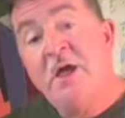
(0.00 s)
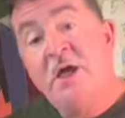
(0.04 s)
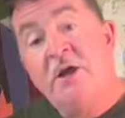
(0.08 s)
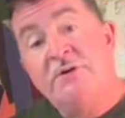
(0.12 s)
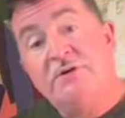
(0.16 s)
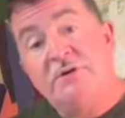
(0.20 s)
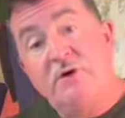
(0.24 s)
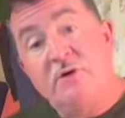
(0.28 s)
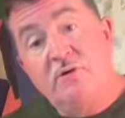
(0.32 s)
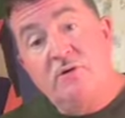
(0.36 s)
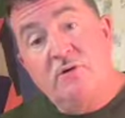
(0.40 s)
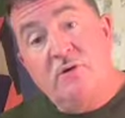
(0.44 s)

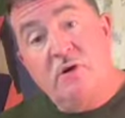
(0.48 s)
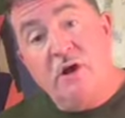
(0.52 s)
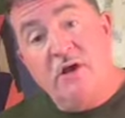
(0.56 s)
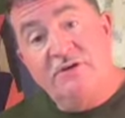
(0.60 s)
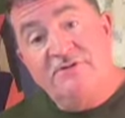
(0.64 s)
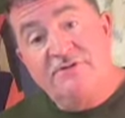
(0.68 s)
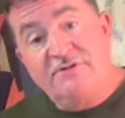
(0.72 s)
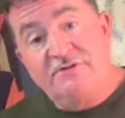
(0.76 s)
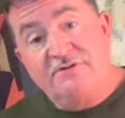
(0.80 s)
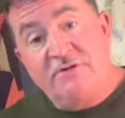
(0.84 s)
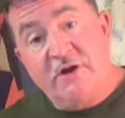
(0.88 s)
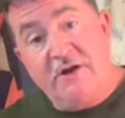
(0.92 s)
Don't
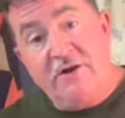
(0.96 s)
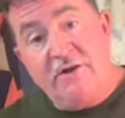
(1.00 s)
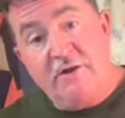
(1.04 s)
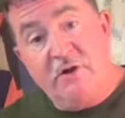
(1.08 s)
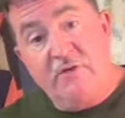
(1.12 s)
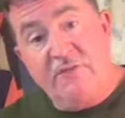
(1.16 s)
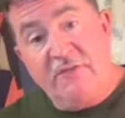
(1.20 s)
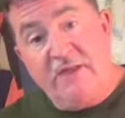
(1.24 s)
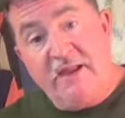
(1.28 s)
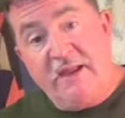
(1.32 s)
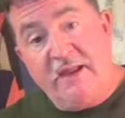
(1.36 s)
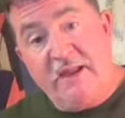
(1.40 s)
concentrate
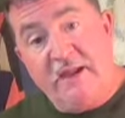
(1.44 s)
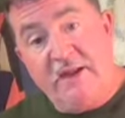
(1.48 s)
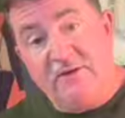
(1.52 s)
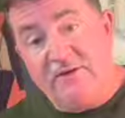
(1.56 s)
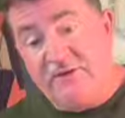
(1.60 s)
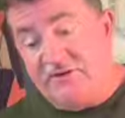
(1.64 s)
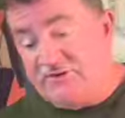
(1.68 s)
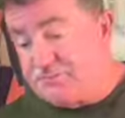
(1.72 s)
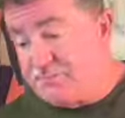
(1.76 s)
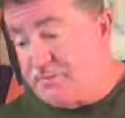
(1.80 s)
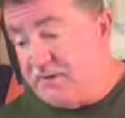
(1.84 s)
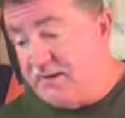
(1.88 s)
on the hand
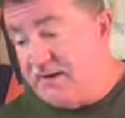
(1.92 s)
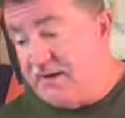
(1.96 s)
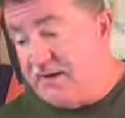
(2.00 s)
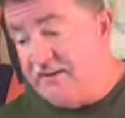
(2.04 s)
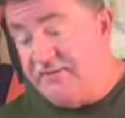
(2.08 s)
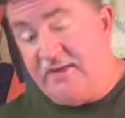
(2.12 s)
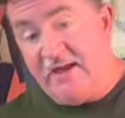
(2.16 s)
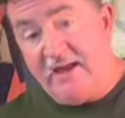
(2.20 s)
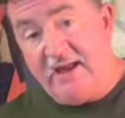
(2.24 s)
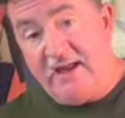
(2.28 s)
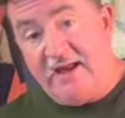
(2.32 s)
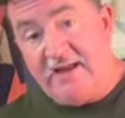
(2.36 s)
that's playing
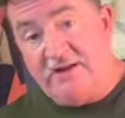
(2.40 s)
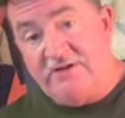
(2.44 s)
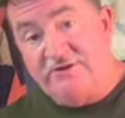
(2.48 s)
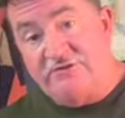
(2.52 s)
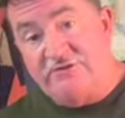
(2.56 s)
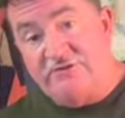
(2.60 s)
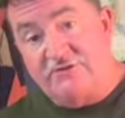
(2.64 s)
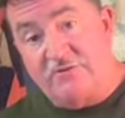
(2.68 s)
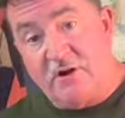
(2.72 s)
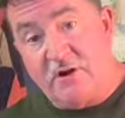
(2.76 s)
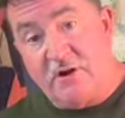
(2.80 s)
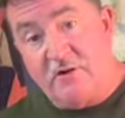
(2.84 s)
the 8
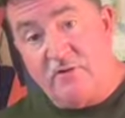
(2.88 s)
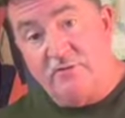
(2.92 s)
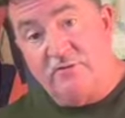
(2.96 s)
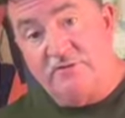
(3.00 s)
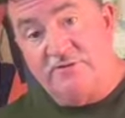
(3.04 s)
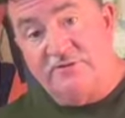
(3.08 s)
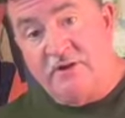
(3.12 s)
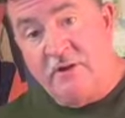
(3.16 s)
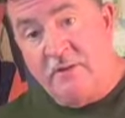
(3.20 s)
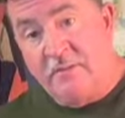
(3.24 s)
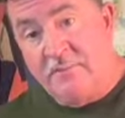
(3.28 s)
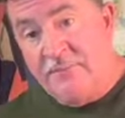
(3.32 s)

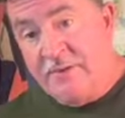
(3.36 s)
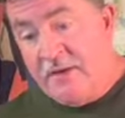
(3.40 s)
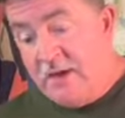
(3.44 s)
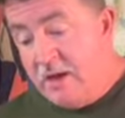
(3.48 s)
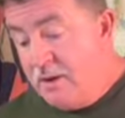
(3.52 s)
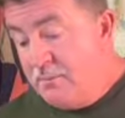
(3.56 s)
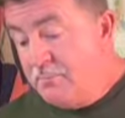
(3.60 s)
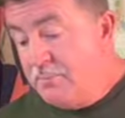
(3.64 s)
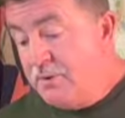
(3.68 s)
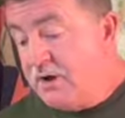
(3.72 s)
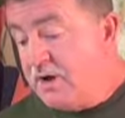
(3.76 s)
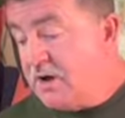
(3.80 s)
strokes,
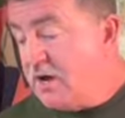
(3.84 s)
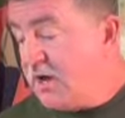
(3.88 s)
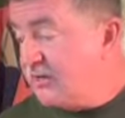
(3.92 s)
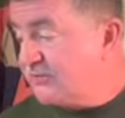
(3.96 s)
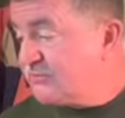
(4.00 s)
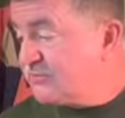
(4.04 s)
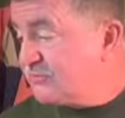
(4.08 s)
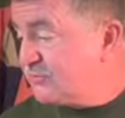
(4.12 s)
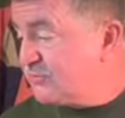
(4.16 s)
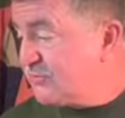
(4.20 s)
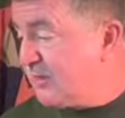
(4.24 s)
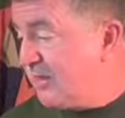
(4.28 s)
but
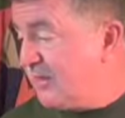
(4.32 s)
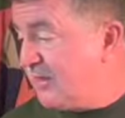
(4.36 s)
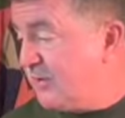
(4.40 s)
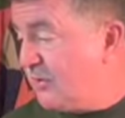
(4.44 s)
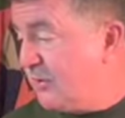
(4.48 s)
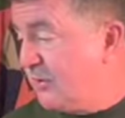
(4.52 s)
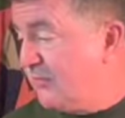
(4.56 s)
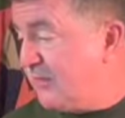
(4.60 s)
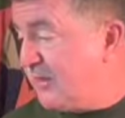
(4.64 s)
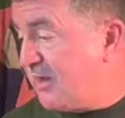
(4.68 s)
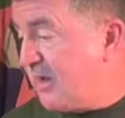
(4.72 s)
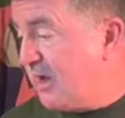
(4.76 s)
concentrate
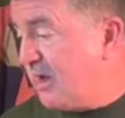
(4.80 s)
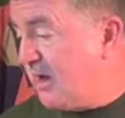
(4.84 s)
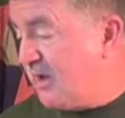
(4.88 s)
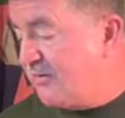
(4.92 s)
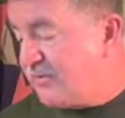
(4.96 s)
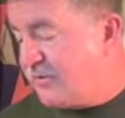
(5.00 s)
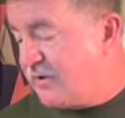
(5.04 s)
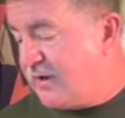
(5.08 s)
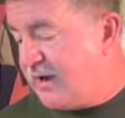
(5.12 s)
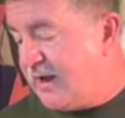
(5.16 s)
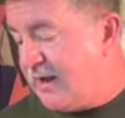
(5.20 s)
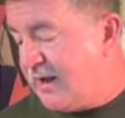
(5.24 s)
on the
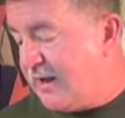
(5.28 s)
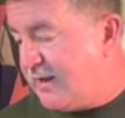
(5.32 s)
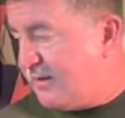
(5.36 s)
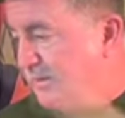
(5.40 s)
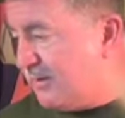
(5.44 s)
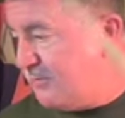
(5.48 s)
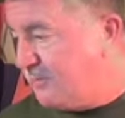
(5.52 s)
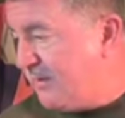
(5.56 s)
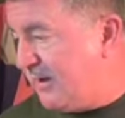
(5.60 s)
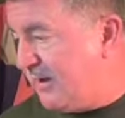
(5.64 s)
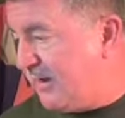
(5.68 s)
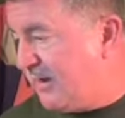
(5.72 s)
other hand
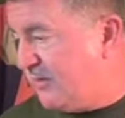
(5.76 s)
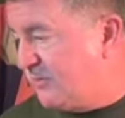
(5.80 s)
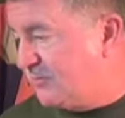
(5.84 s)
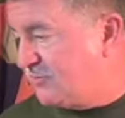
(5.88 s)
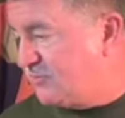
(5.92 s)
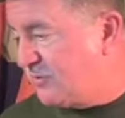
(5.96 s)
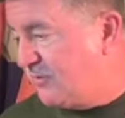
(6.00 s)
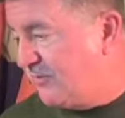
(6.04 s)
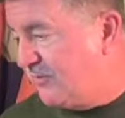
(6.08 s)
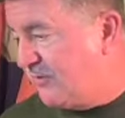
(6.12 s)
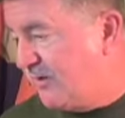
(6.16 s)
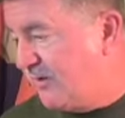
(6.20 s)
and making
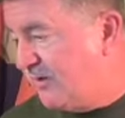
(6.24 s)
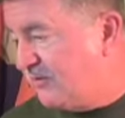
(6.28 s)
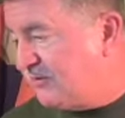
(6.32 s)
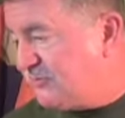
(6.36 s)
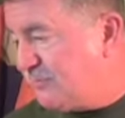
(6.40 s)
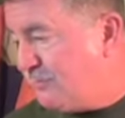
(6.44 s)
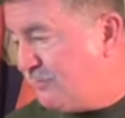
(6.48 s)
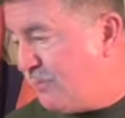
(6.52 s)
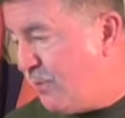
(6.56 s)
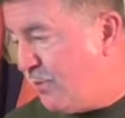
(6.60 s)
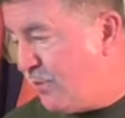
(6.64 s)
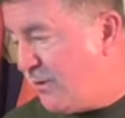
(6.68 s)
sure that it's
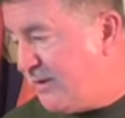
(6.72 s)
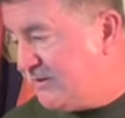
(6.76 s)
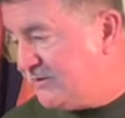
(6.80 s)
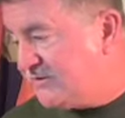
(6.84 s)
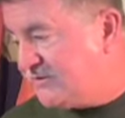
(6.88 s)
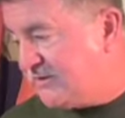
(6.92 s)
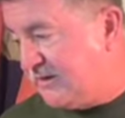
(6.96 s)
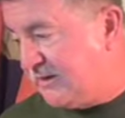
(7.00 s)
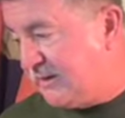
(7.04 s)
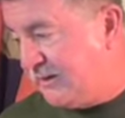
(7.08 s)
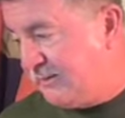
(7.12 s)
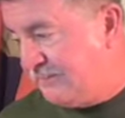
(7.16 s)

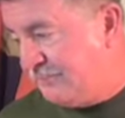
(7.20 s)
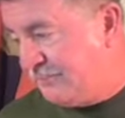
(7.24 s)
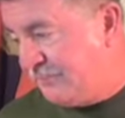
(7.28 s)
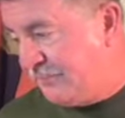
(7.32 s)
pointing